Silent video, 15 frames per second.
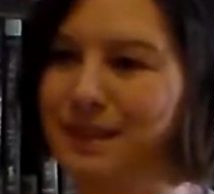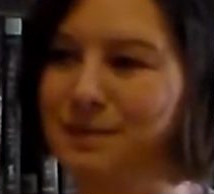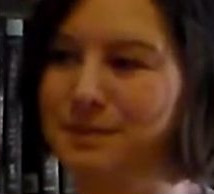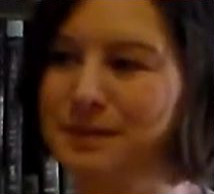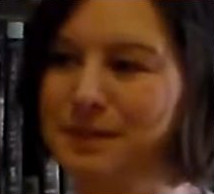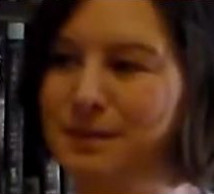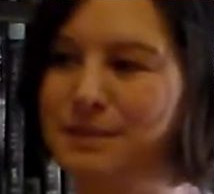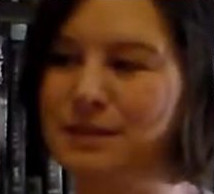I'm
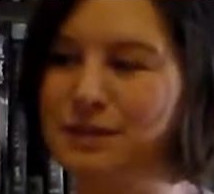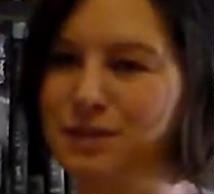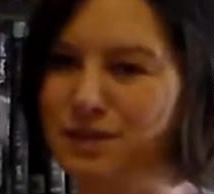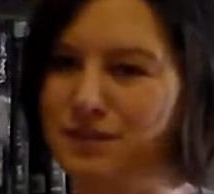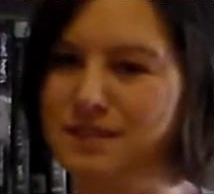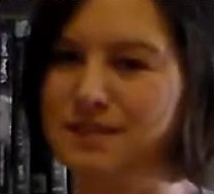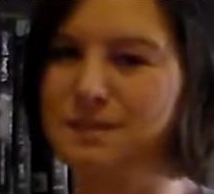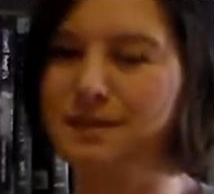a little bit
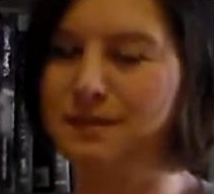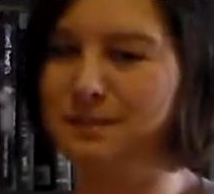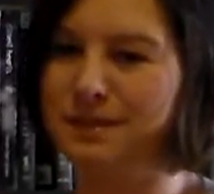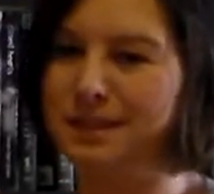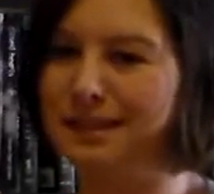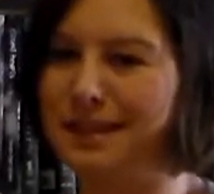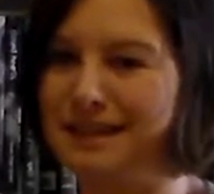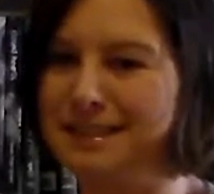nervous about the
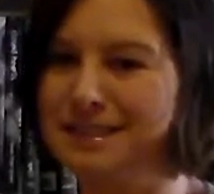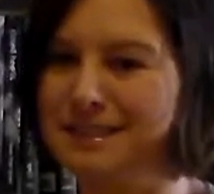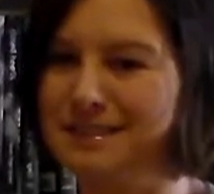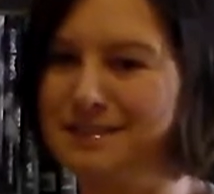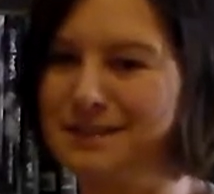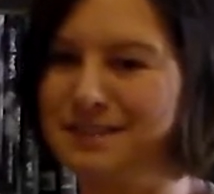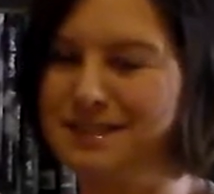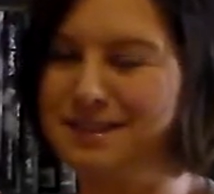Bloodline
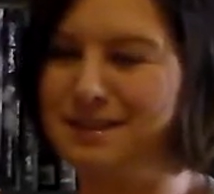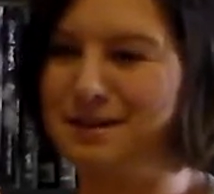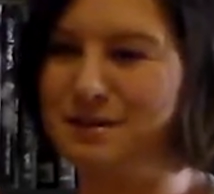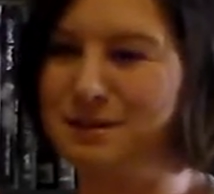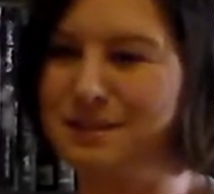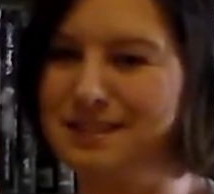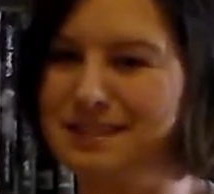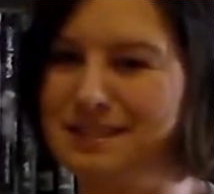series though,
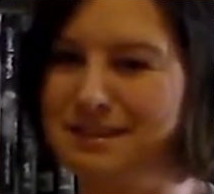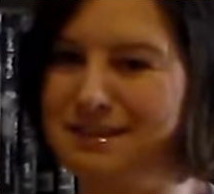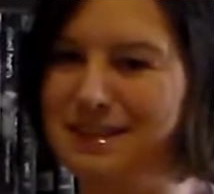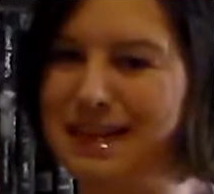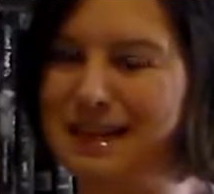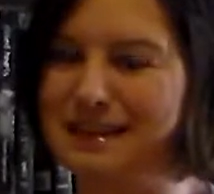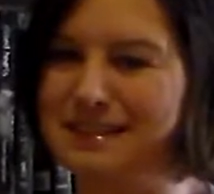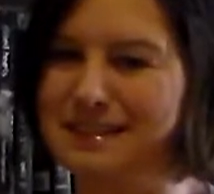considering
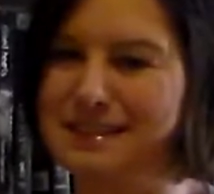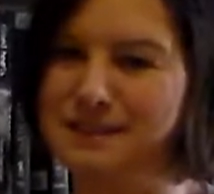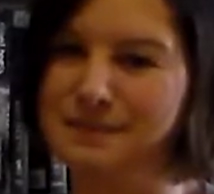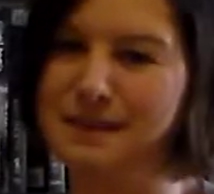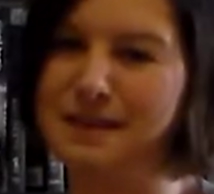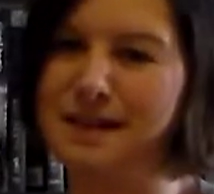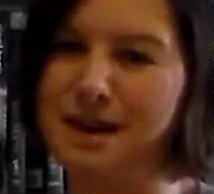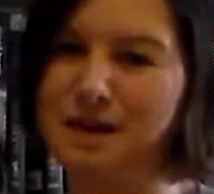that it's a
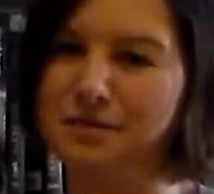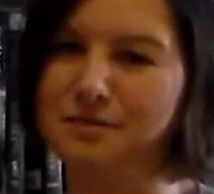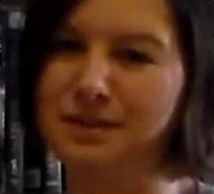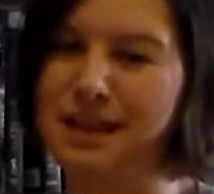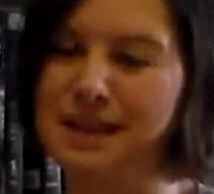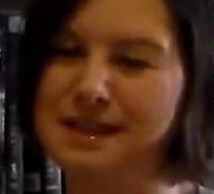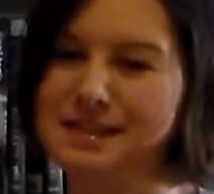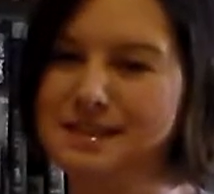spin-off
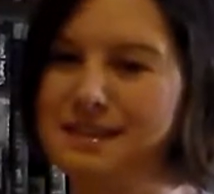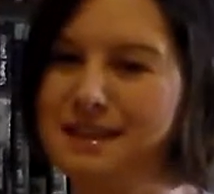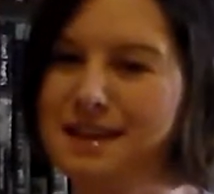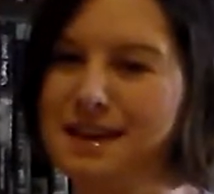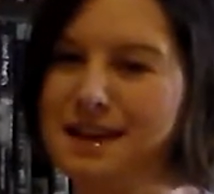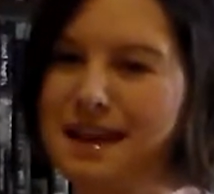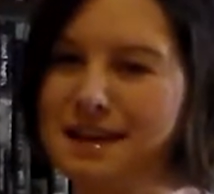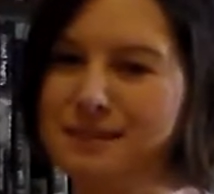and
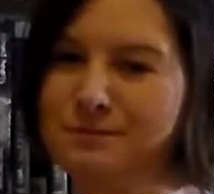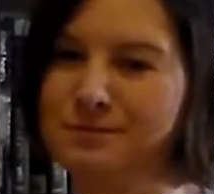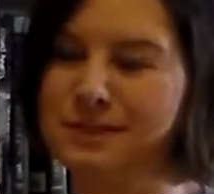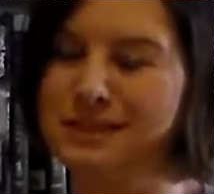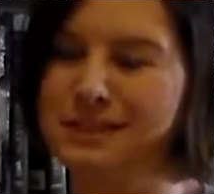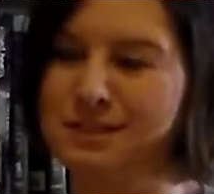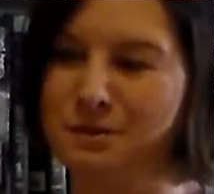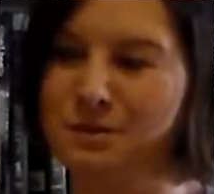I
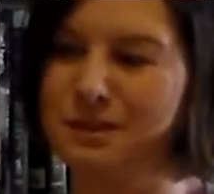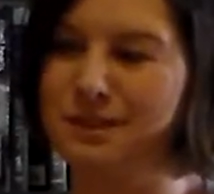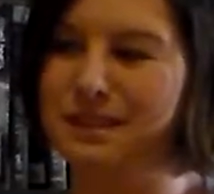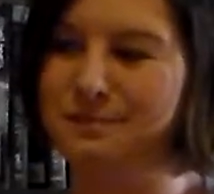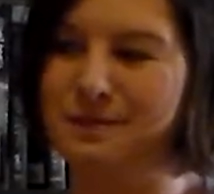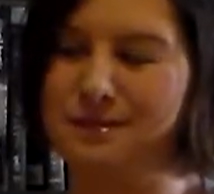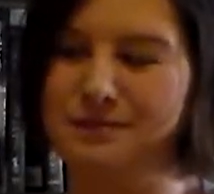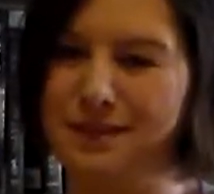really don't
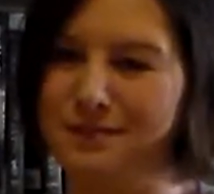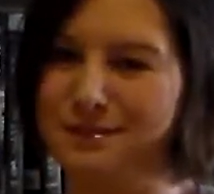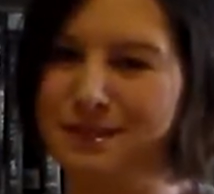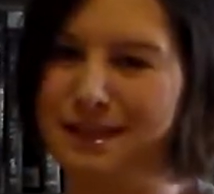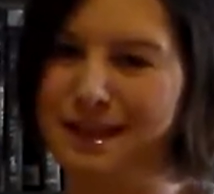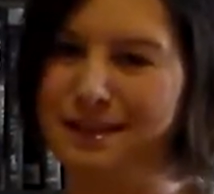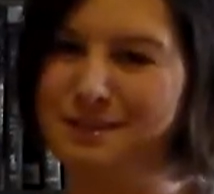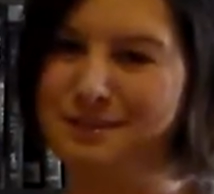think my
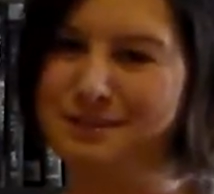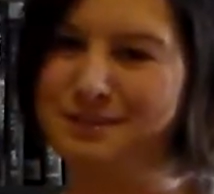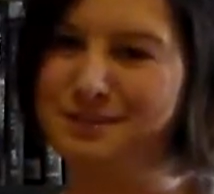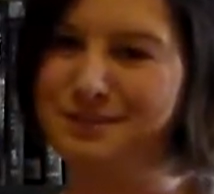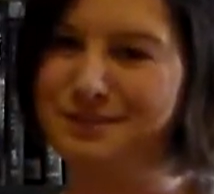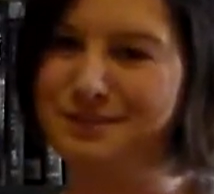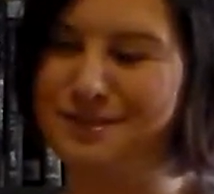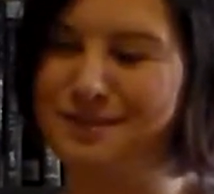favorite
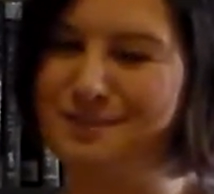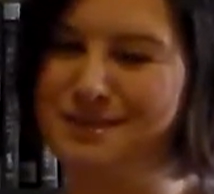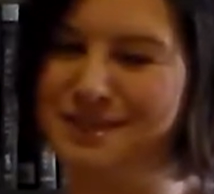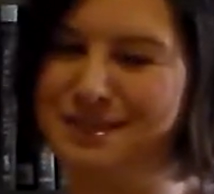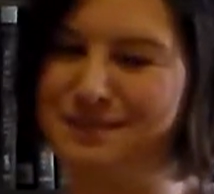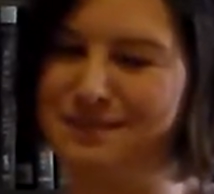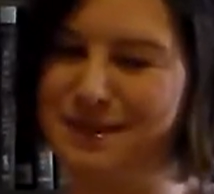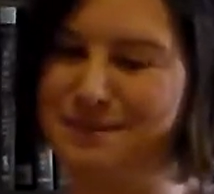characters from
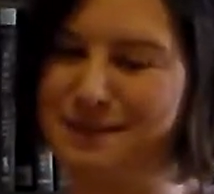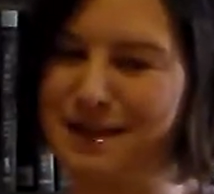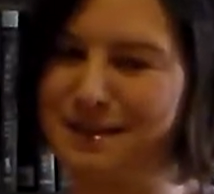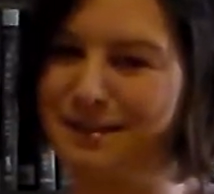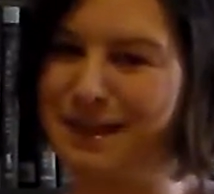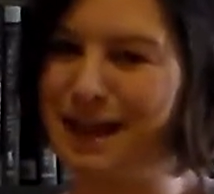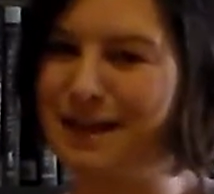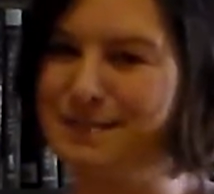the
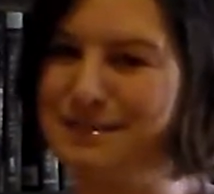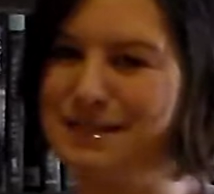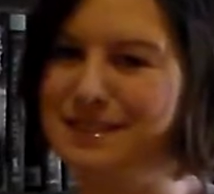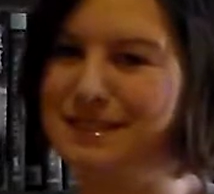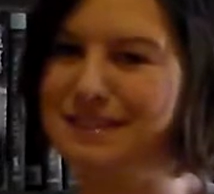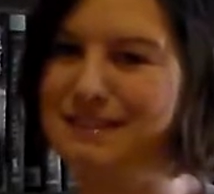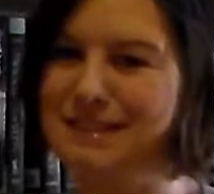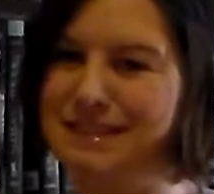Vampire Academy
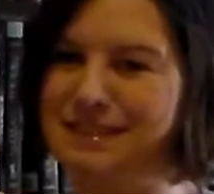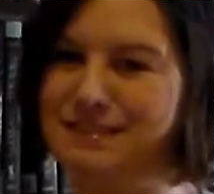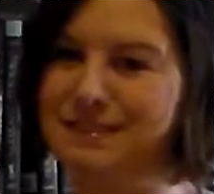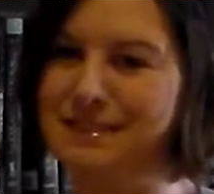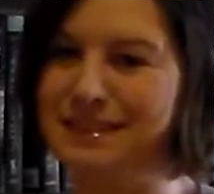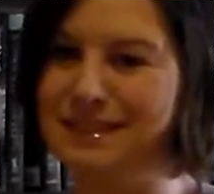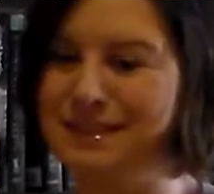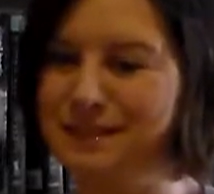series are
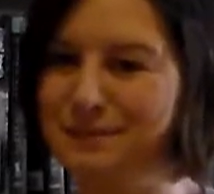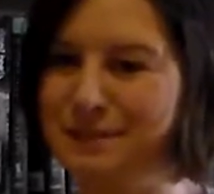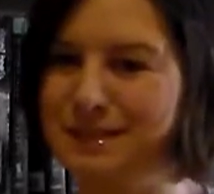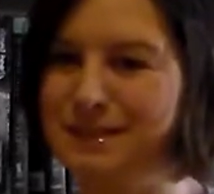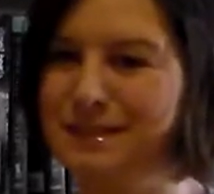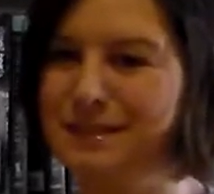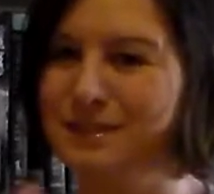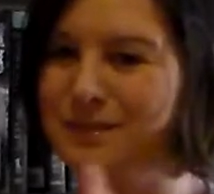in this
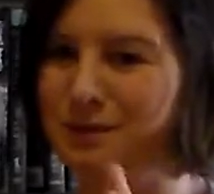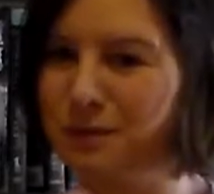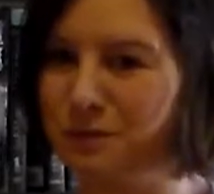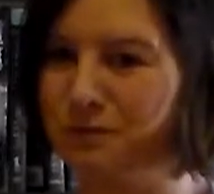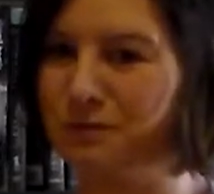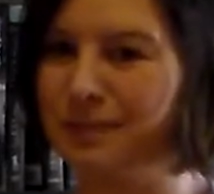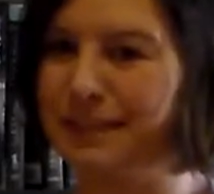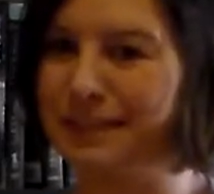one, so
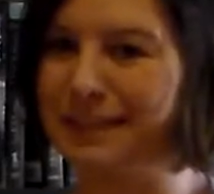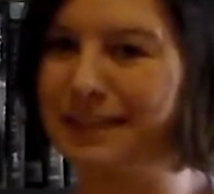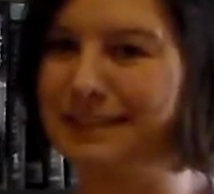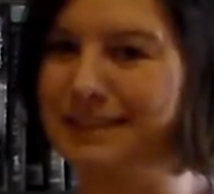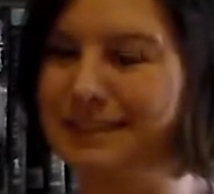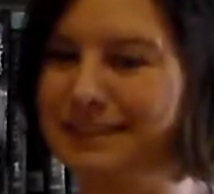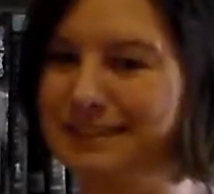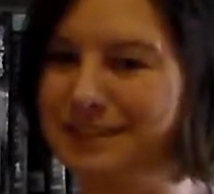hopefully I like
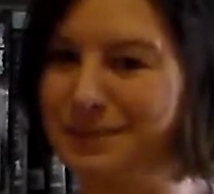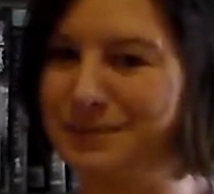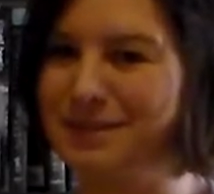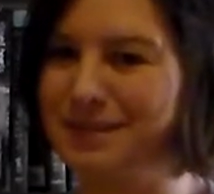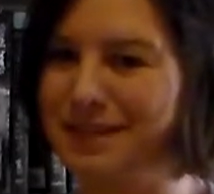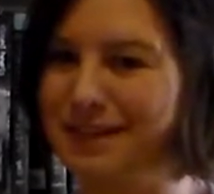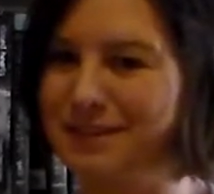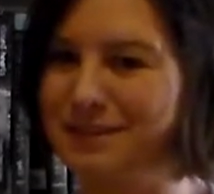some of
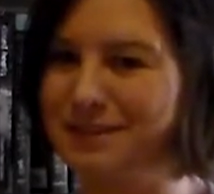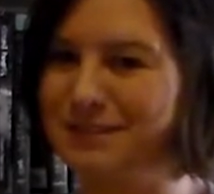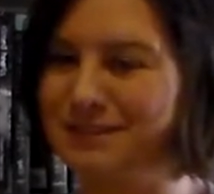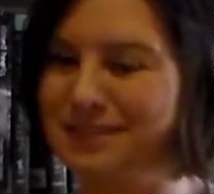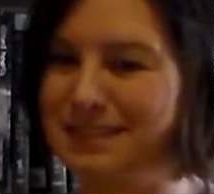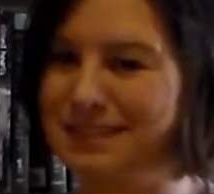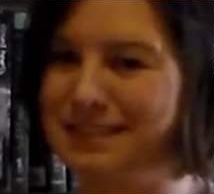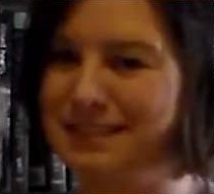the
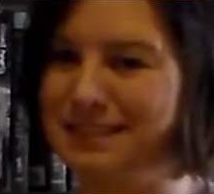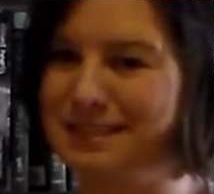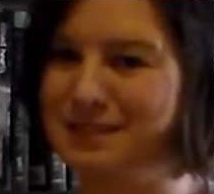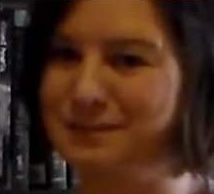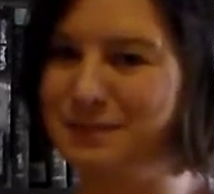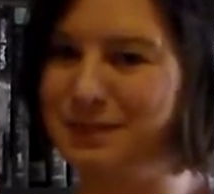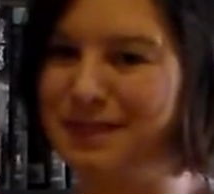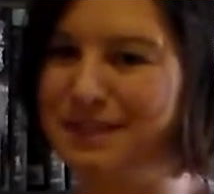characters in
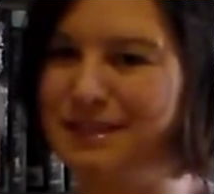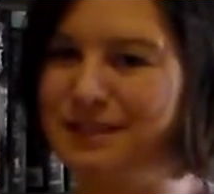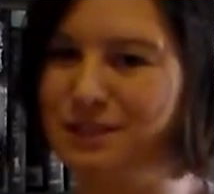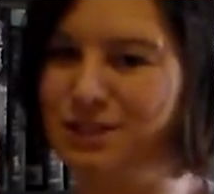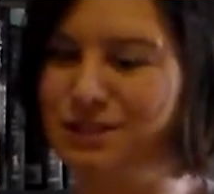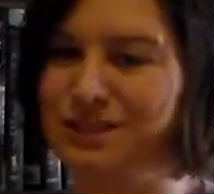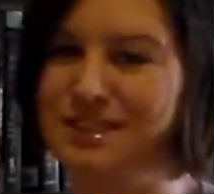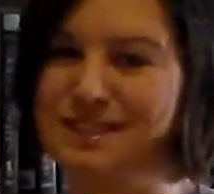this one
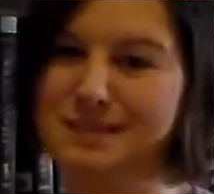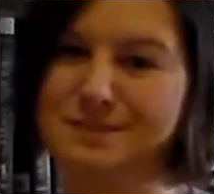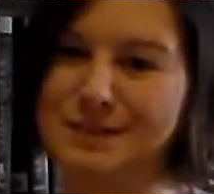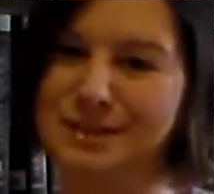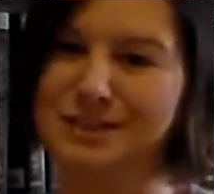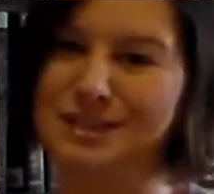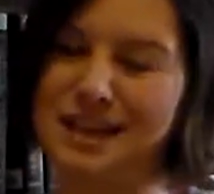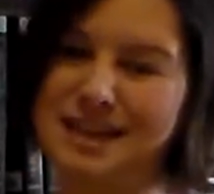just as
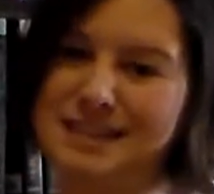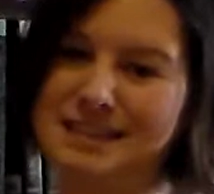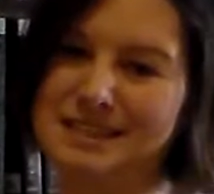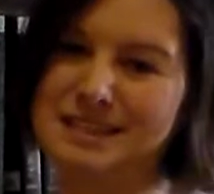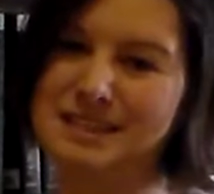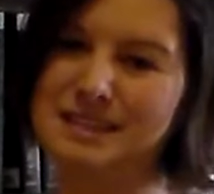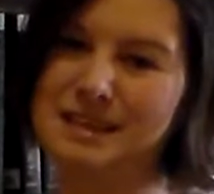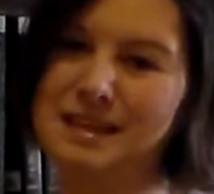much as